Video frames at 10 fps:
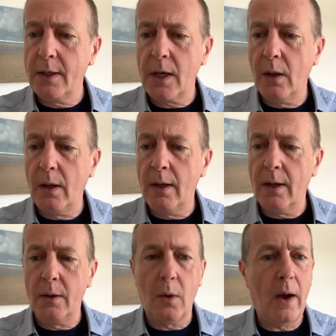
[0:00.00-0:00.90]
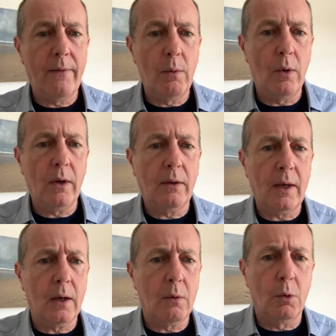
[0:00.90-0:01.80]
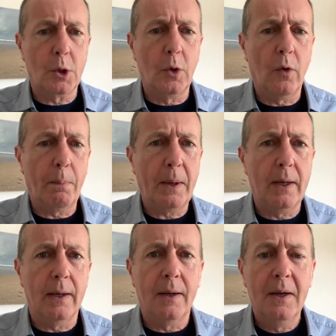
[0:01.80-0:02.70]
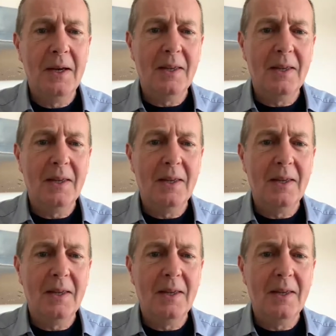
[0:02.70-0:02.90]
tell Uncle Heavy what you think. What's your opinion?